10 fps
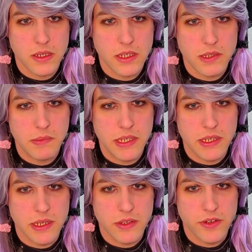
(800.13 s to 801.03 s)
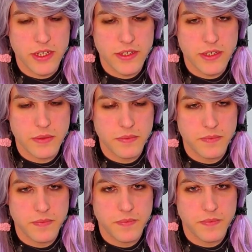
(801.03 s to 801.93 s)
being addressed
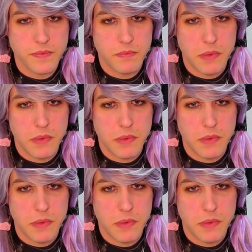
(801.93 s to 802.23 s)
by